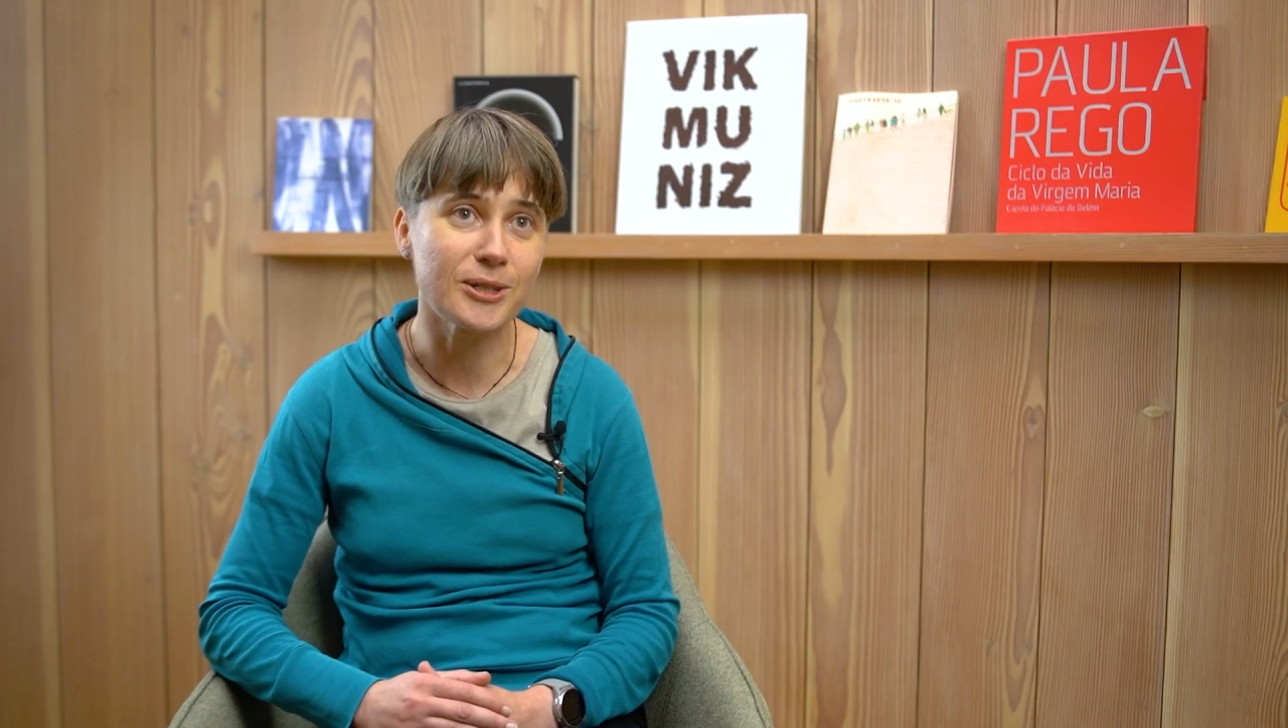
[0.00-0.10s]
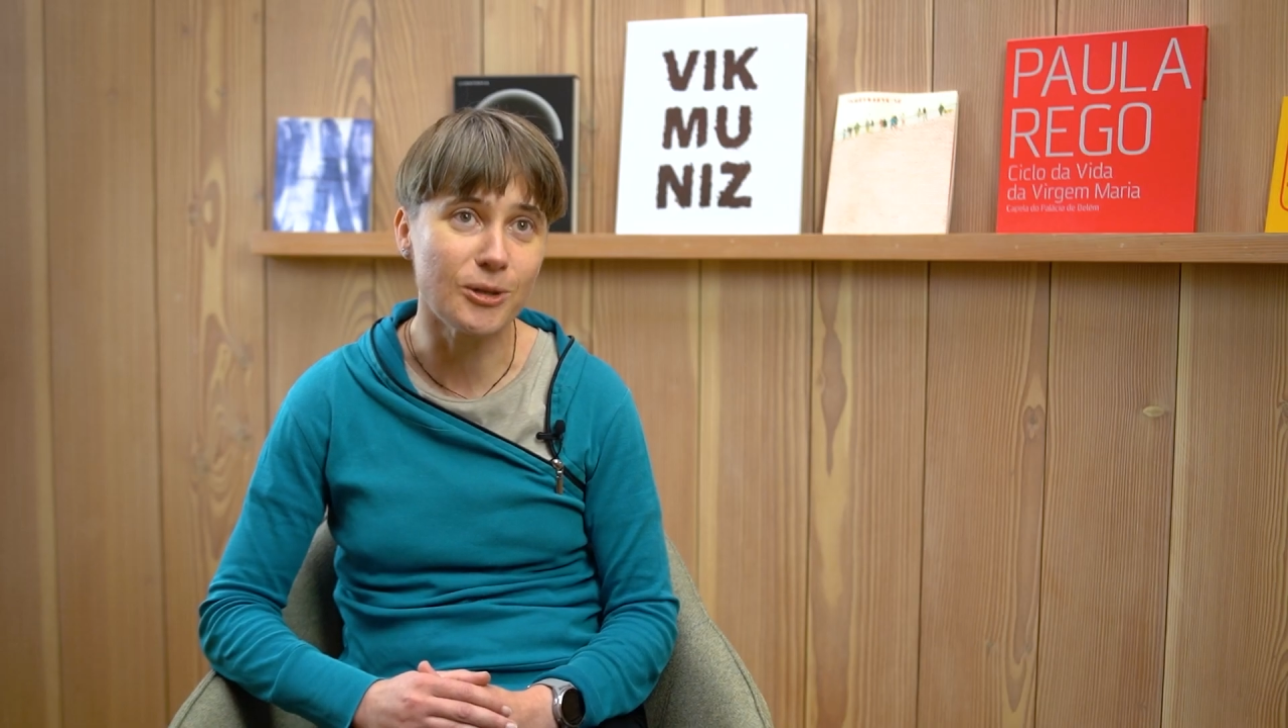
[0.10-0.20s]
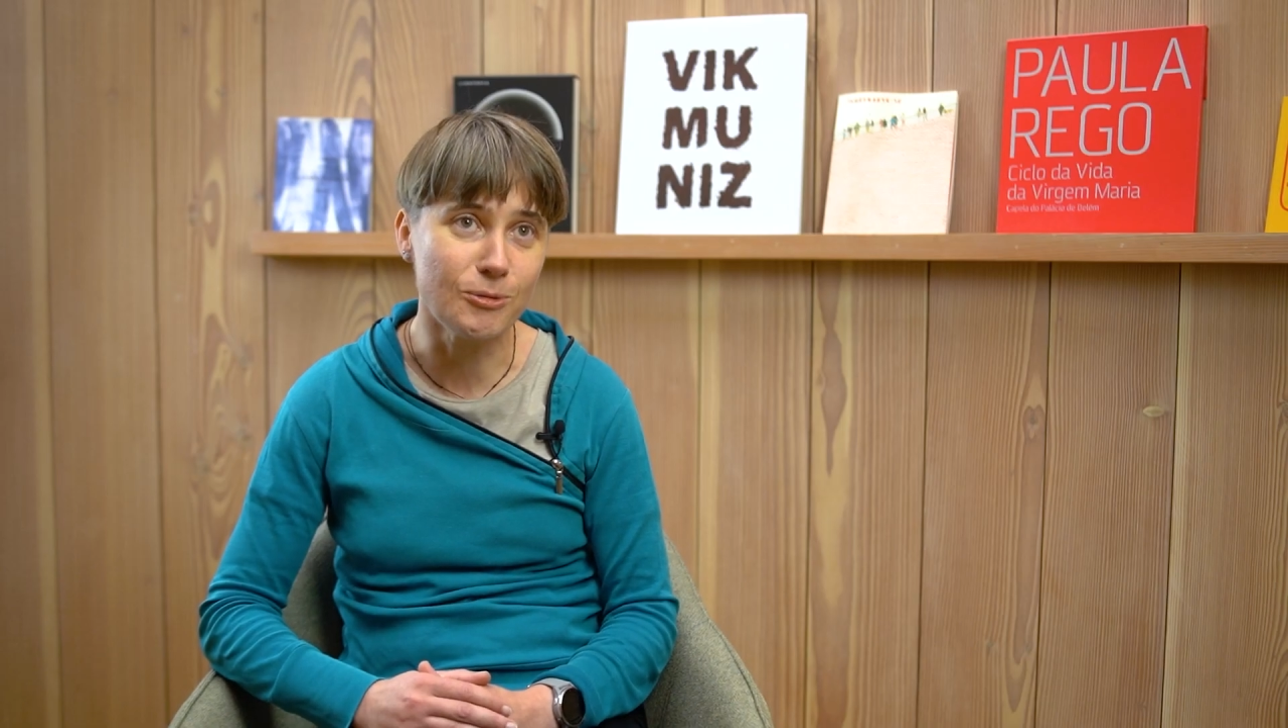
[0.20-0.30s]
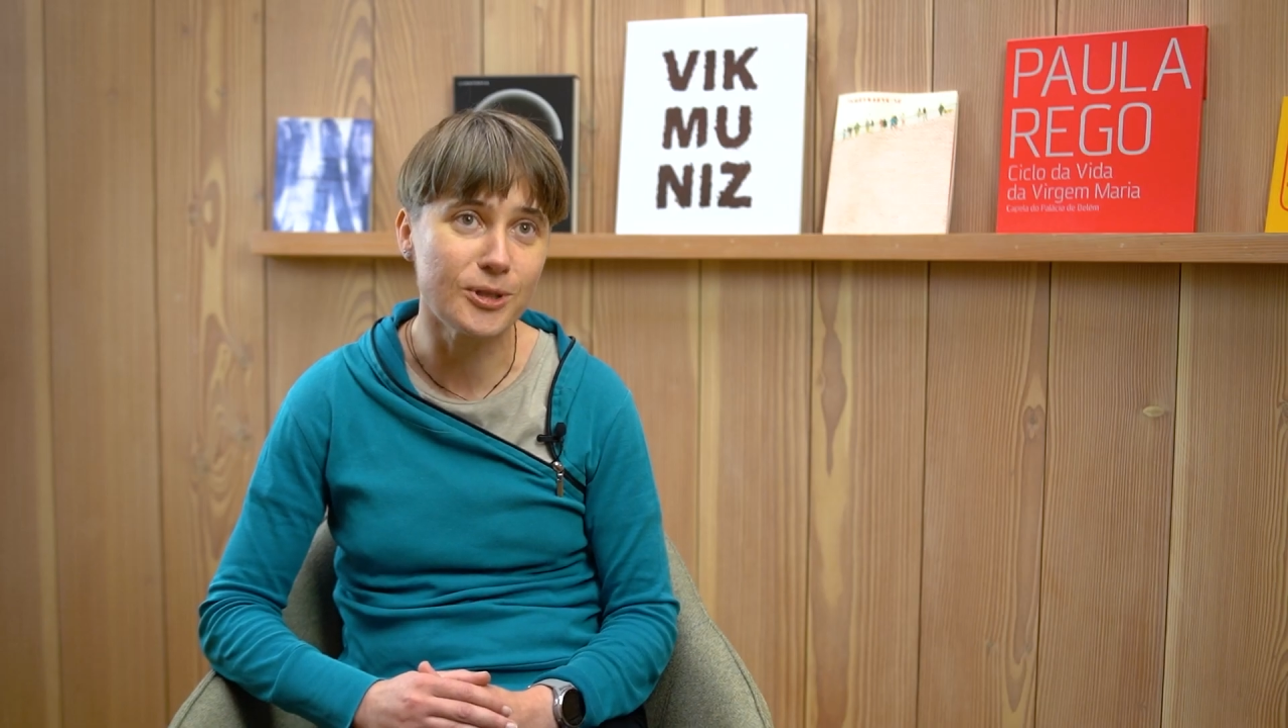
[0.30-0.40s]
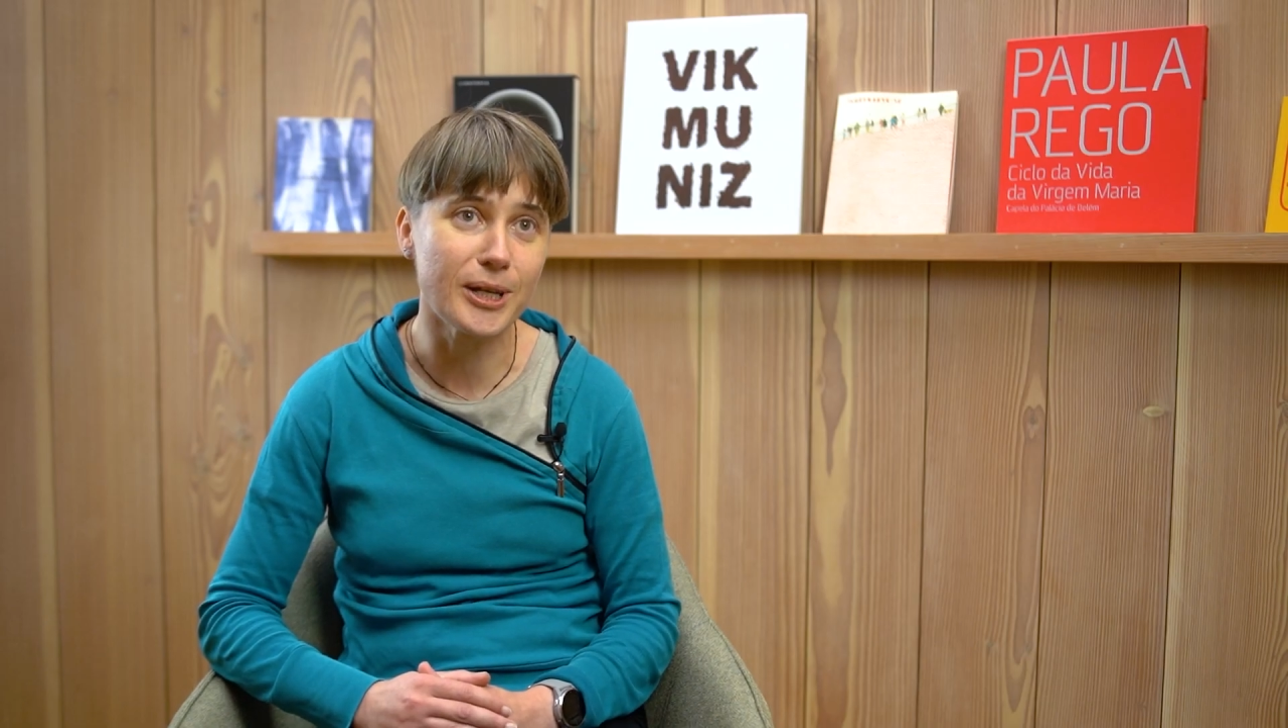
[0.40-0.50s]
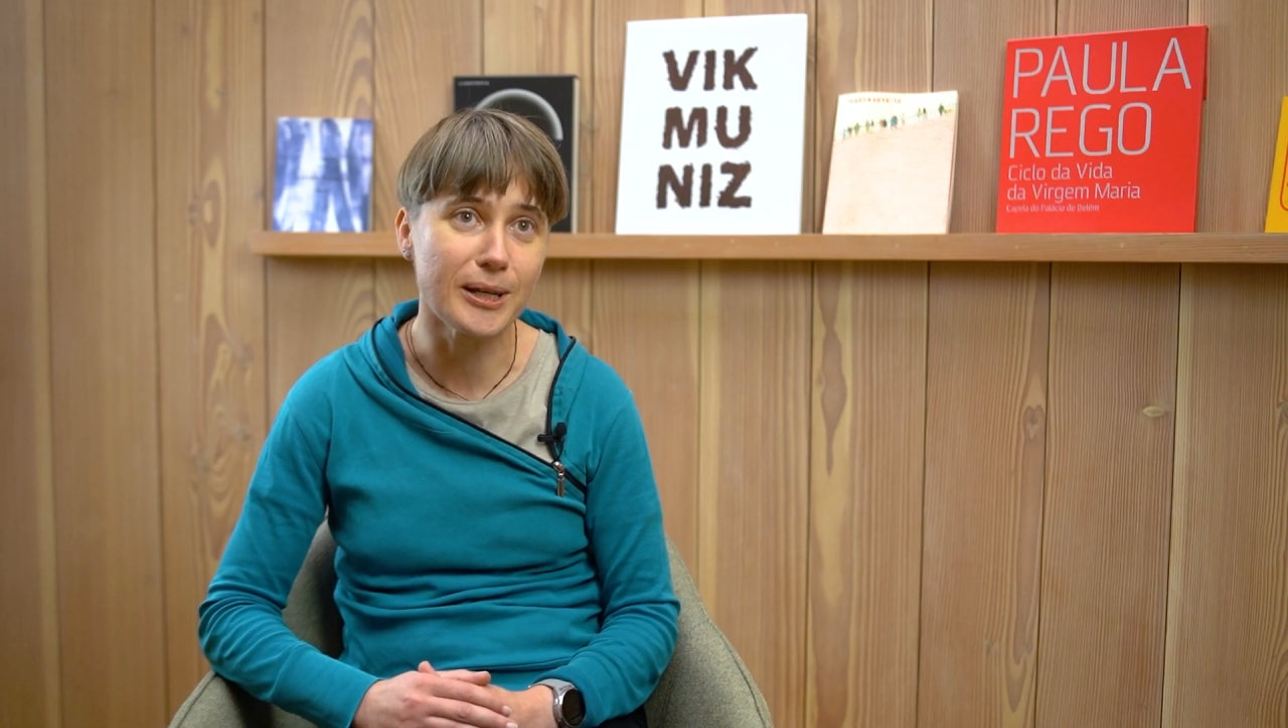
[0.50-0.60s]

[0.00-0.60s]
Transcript: using